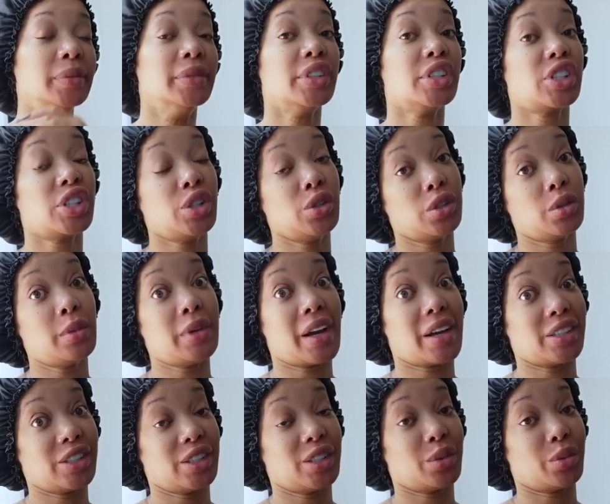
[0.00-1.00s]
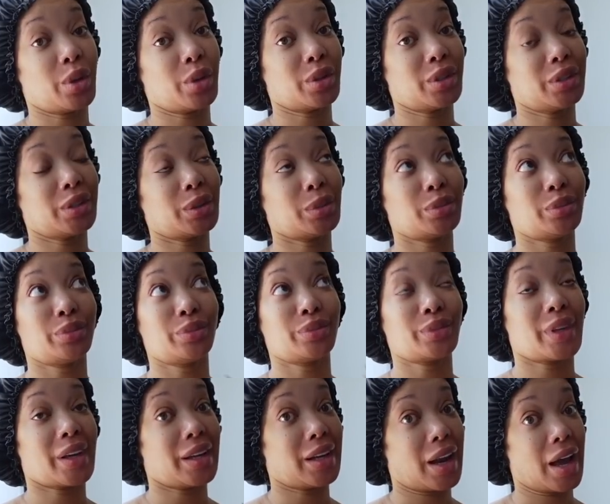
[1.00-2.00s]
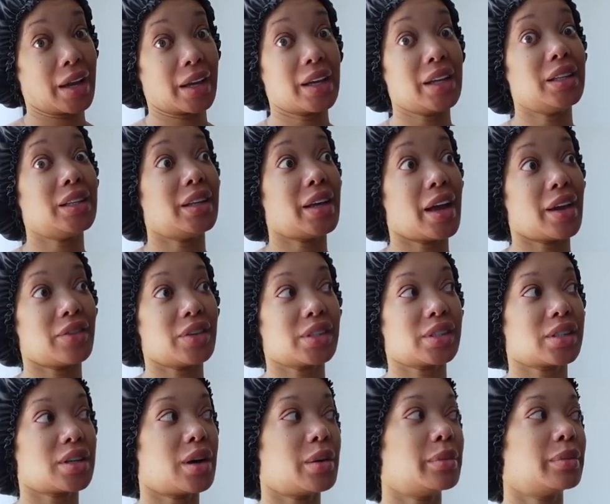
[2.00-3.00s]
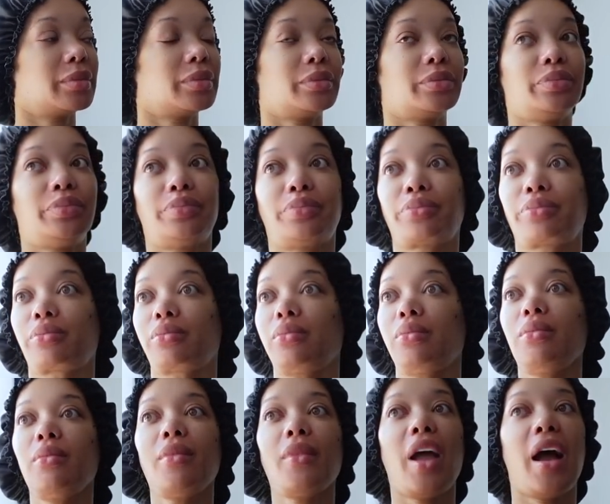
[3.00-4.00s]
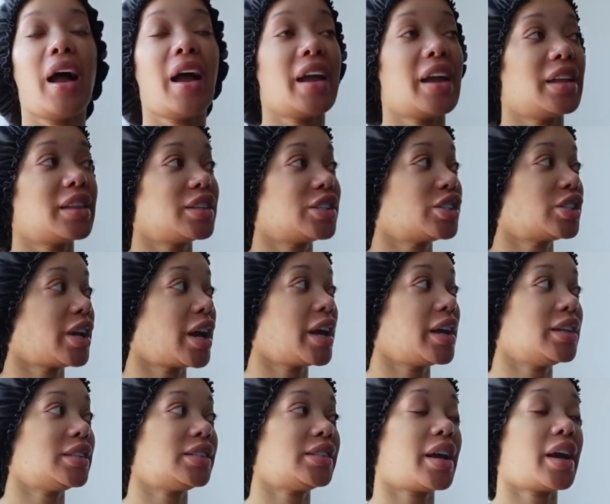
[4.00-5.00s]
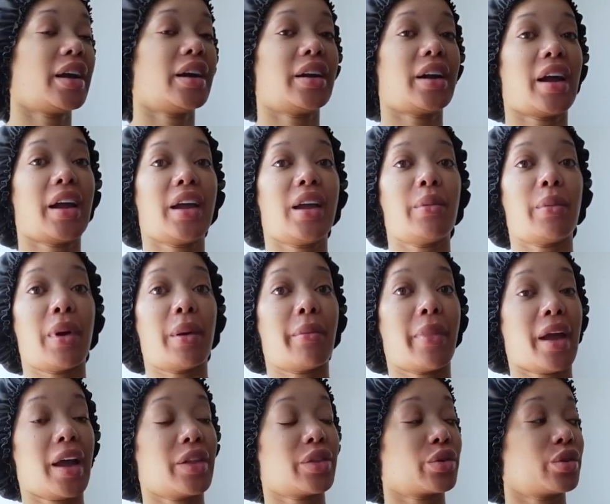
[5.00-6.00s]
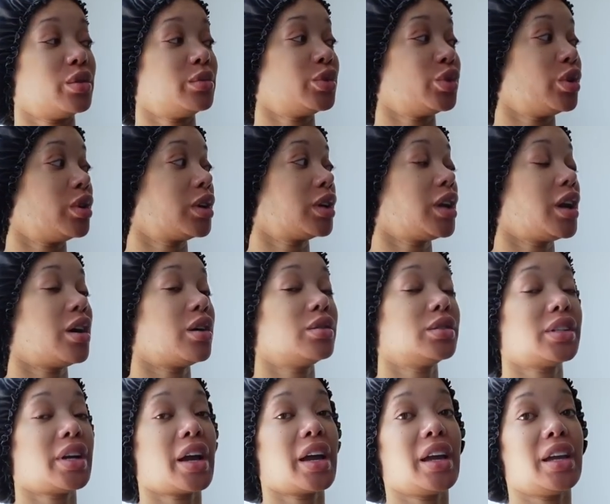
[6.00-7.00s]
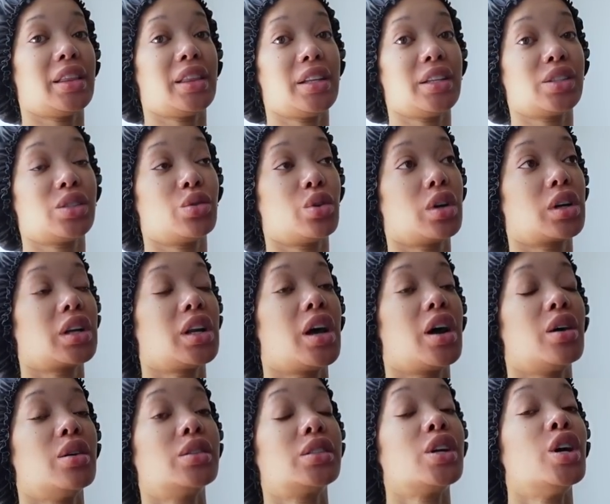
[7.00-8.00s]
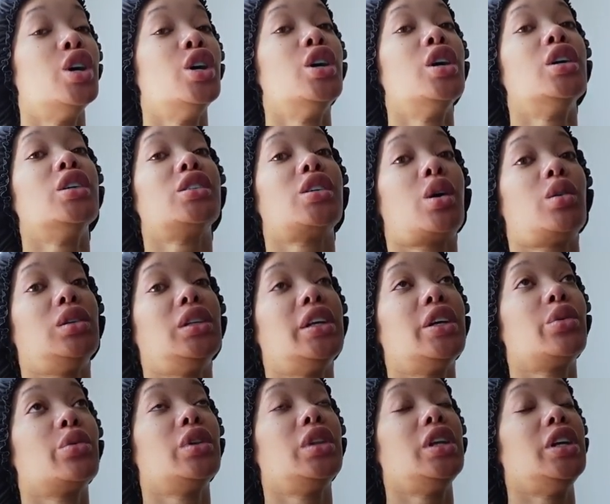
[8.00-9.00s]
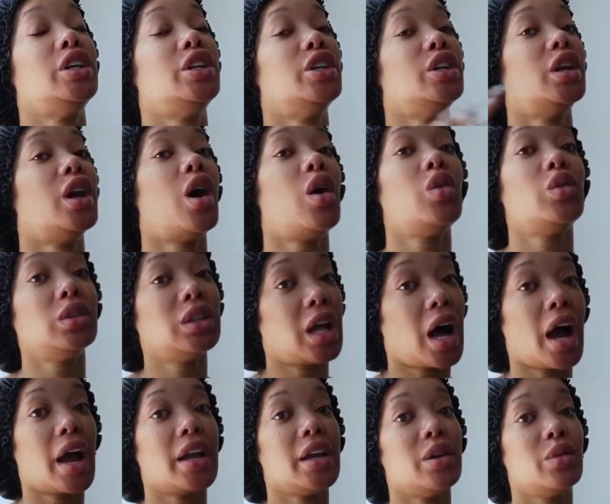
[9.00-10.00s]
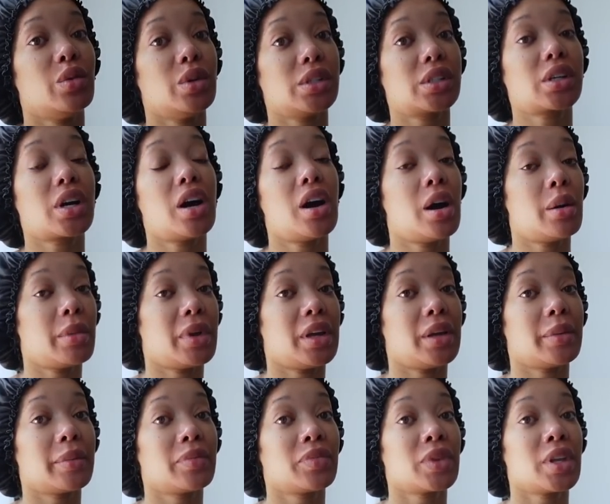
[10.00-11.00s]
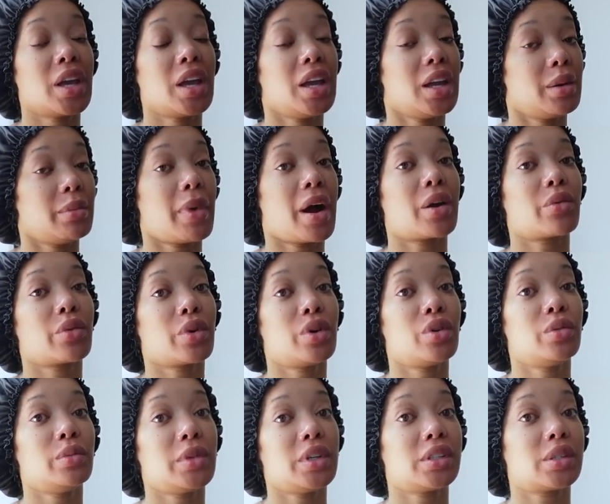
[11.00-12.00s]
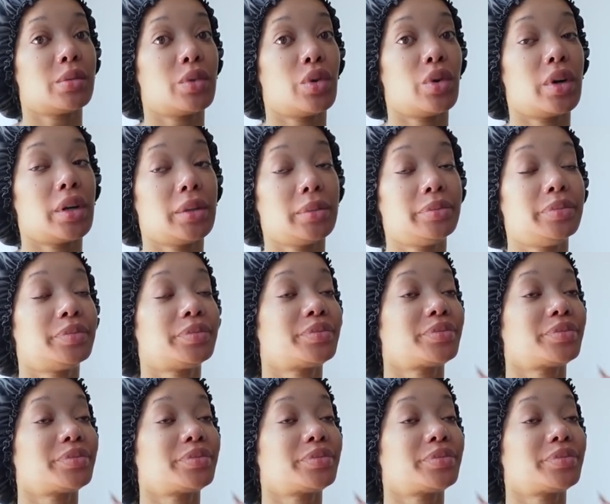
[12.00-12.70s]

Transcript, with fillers: Excuse me, I just woke up at like eleven something. I had the shades down, I had my bathroom door closed, I had this door closed. So literally no light was coming in my room this morning.